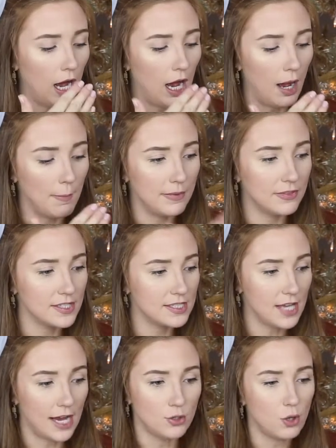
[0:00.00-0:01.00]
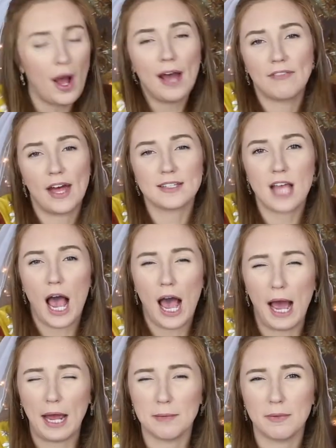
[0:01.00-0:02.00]
Um, this I, you don't have that
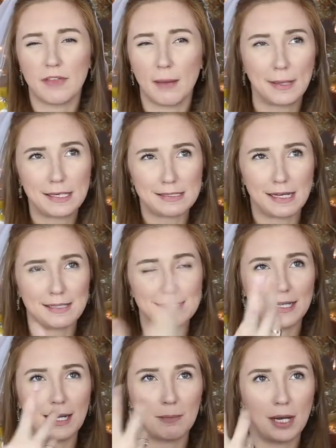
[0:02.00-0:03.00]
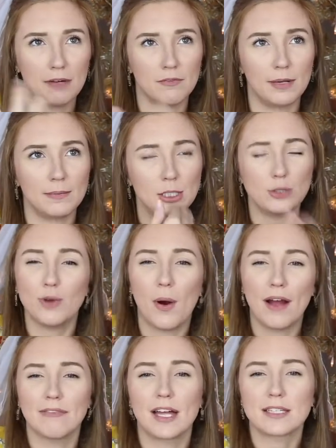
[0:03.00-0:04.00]
time, if that makes sense. Like I'm kind of rambling. You
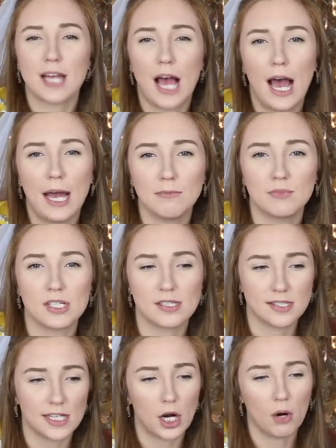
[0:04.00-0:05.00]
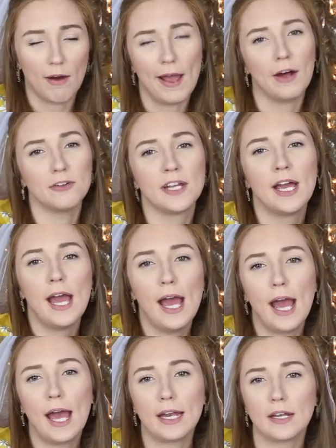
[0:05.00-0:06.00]
don't have that time to sit around
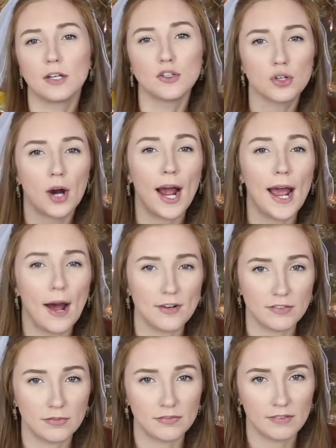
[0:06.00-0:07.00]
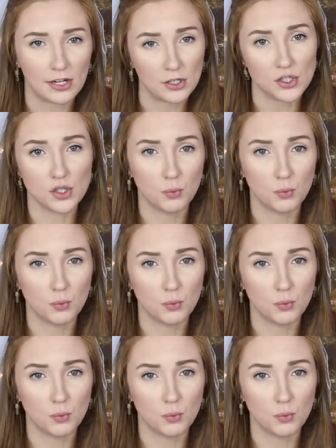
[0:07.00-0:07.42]
and try out different vendors.